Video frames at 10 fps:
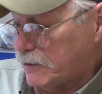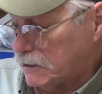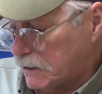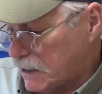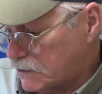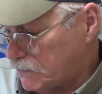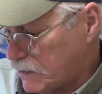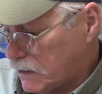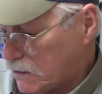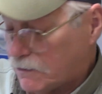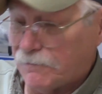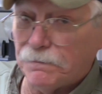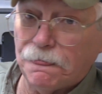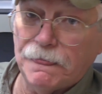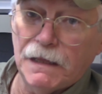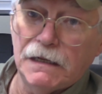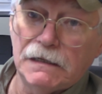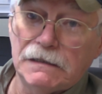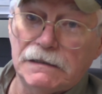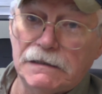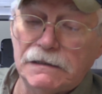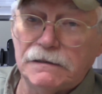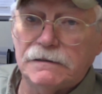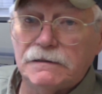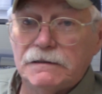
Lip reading: in the next video. And